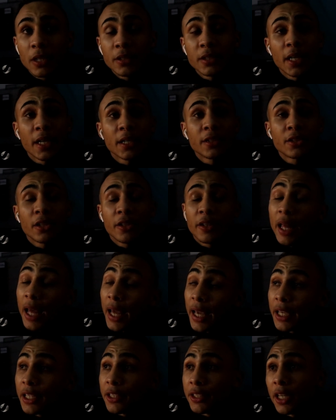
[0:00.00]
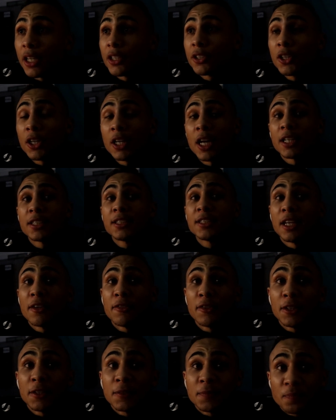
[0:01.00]
Second, sorry, the age, yeah, I started at
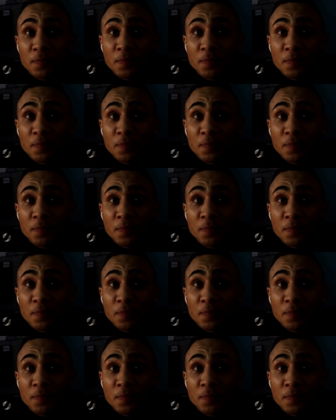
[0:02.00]
seven.